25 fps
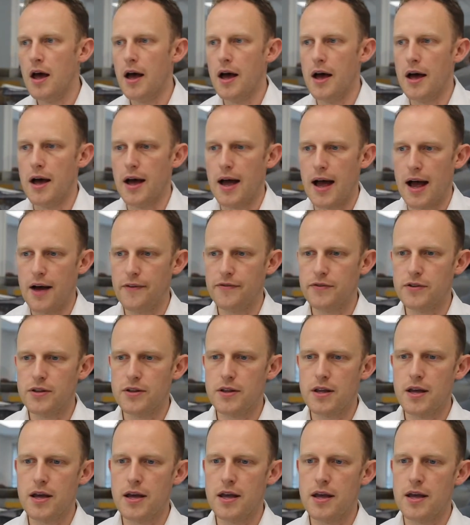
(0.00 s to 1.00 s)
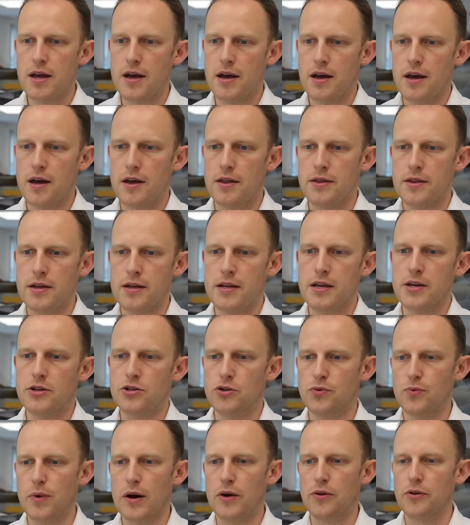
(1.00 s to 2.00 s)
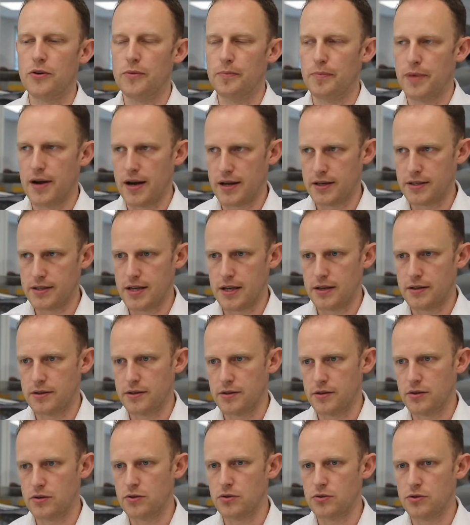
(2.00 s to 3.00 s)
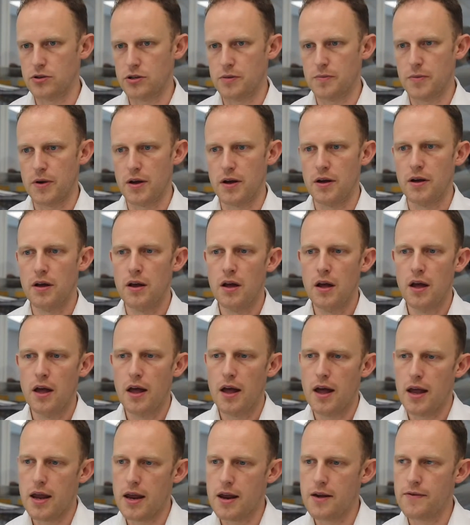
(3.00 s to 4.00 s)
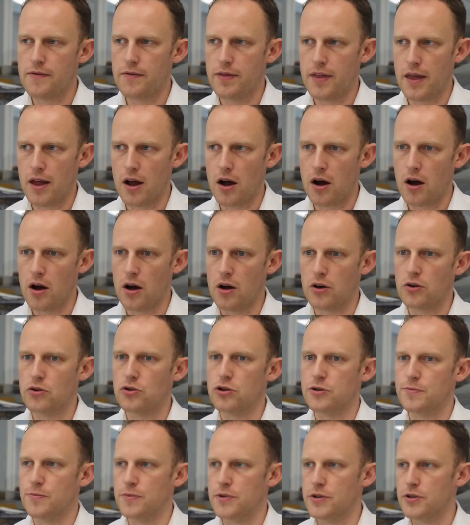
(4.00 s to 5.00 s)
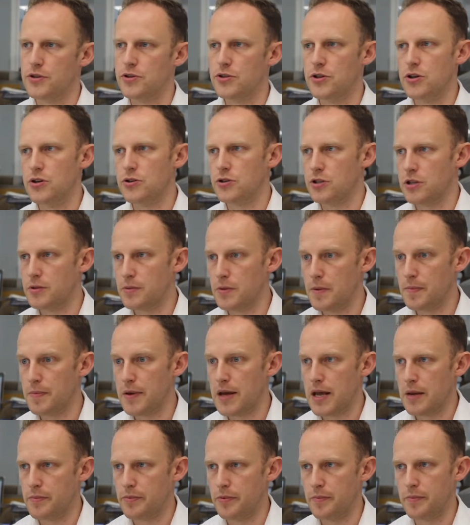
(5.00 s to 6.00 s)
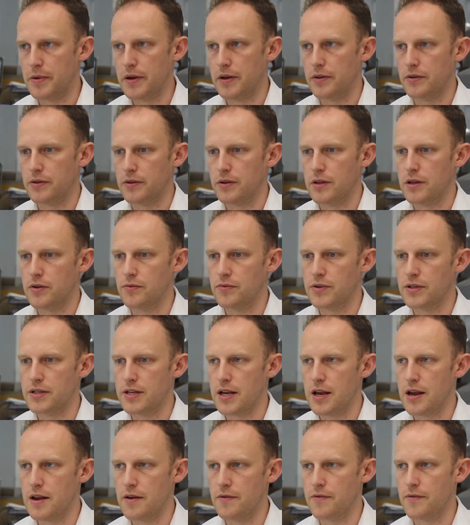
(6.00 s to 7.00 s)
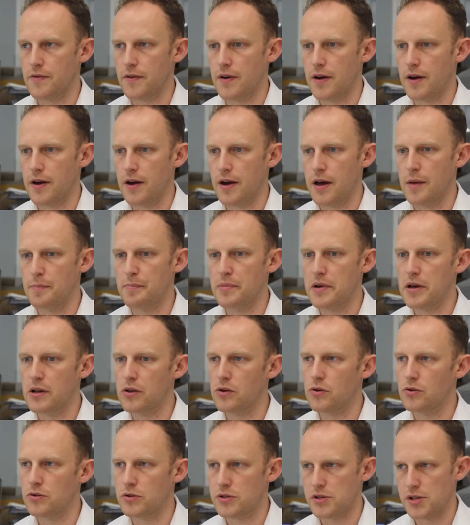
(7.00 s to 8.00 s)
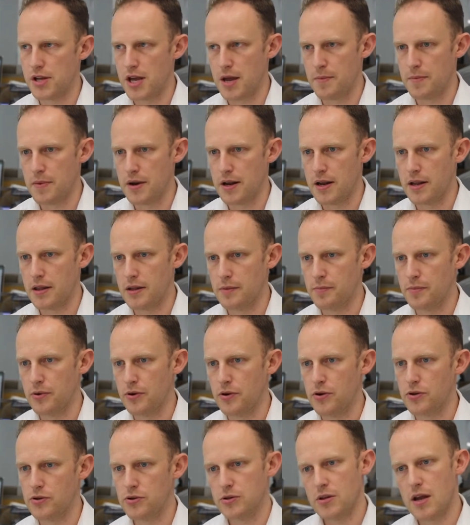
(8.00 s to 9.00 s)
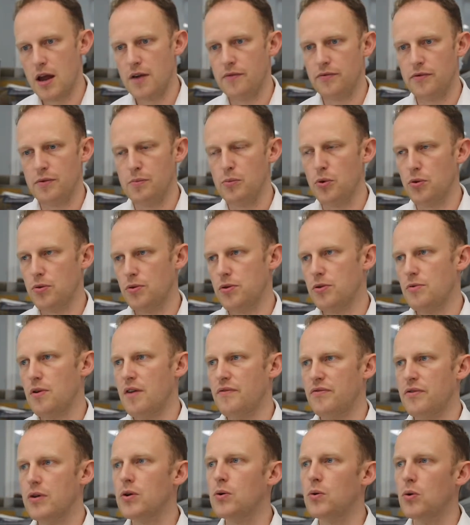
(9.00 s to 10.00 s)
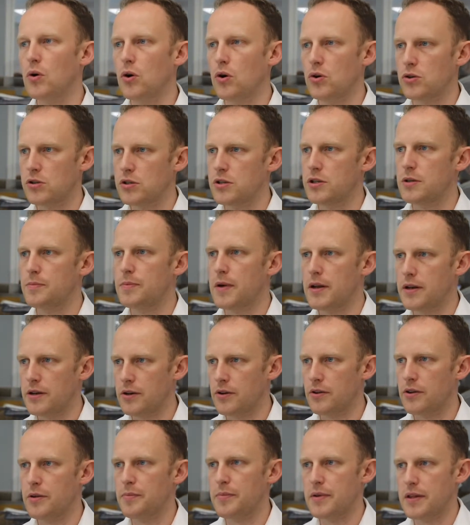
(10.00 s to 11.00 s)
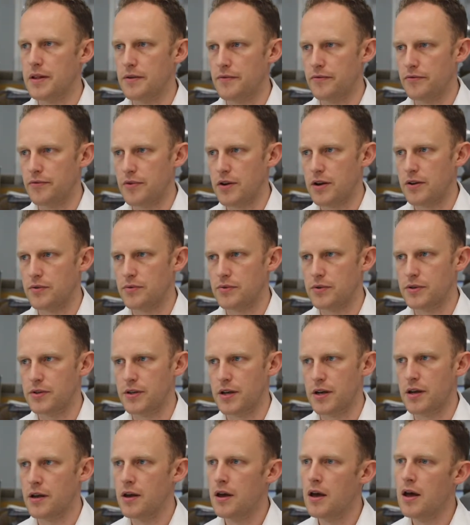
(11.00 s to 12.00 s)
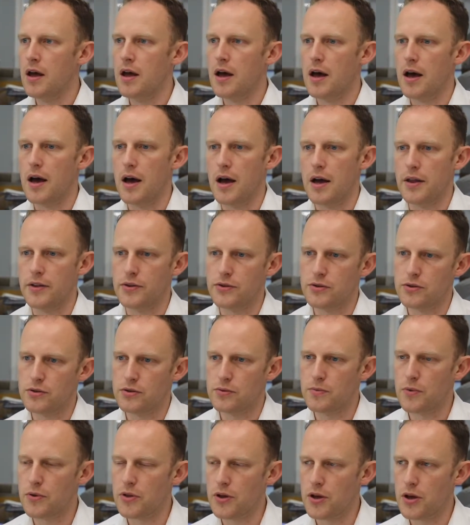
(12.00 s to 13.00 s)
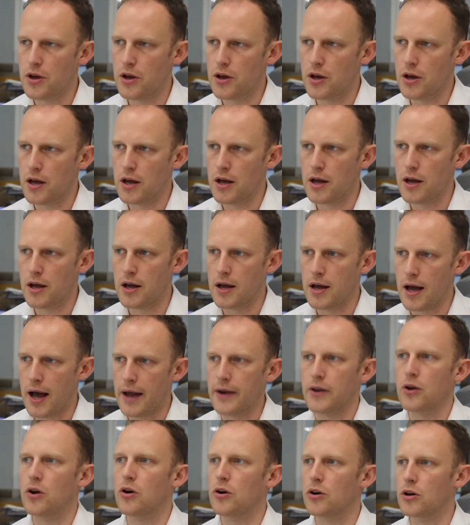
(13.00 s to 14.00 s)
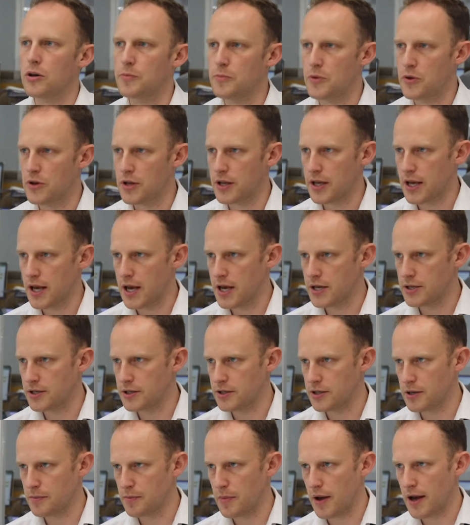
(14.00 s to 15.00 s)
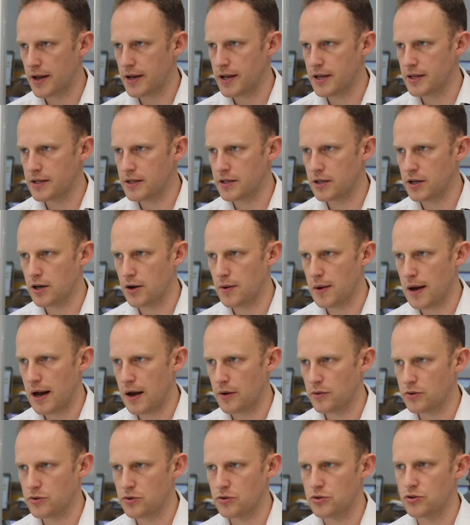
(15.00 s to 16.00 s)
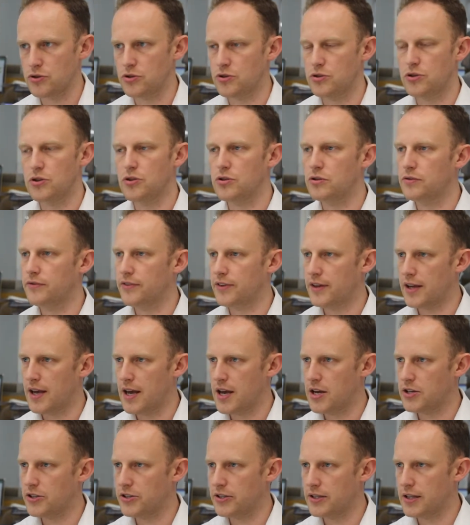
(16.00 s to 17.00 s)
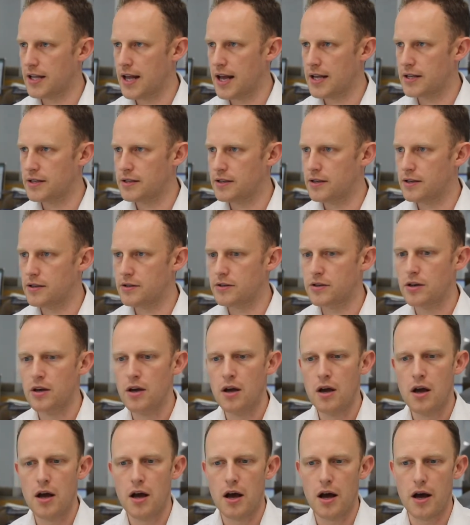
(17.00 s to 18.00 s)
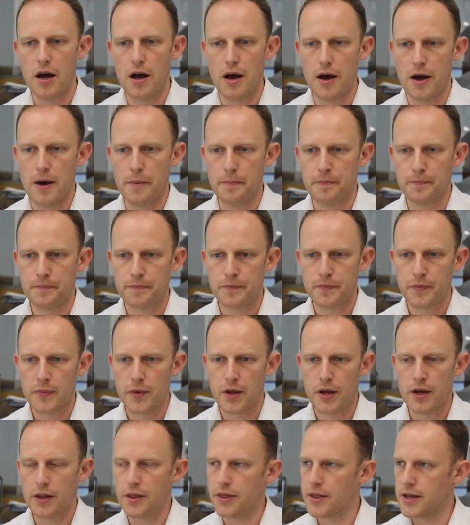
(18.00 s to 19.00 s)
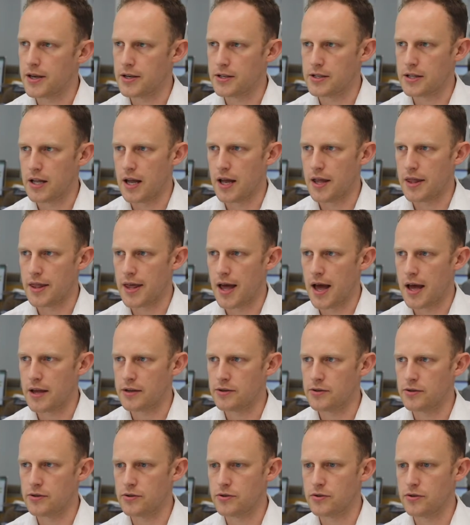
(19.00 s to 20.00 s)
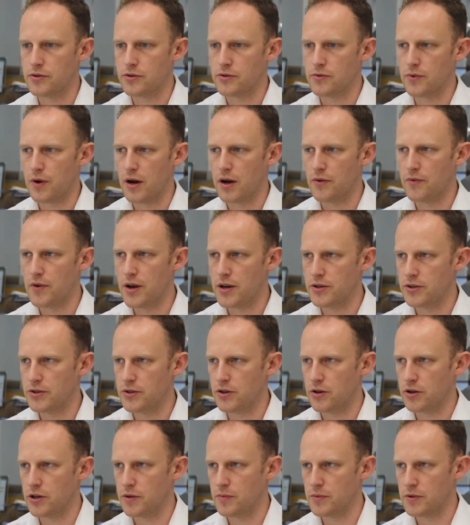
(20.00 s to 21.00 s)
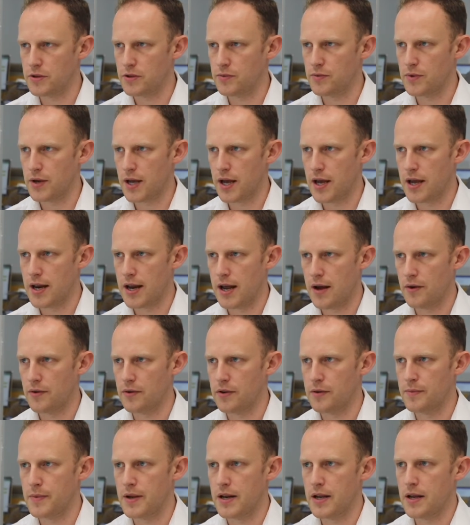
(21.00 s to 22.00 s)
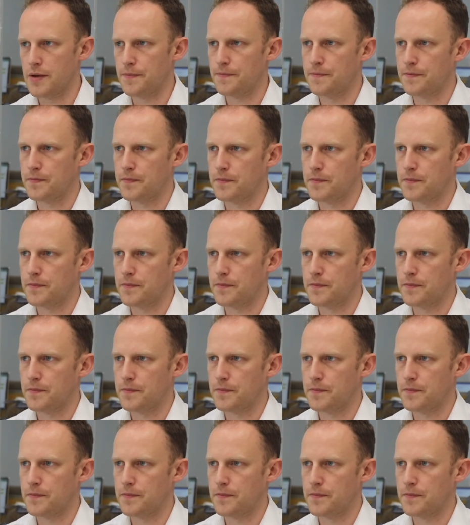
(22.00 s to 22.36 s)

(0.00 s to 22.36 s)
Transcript: After the initial welcome pack sent to the customer, if they are a customer that's chosen to be paper billed, they'll receive a bill or statement in the post every month or every quarter, depending on the billing frequency. There's some other ad hoc communications that might need to go out, such as notification letters and things like that. So there's quite a range of documents that we're getting out at the minute.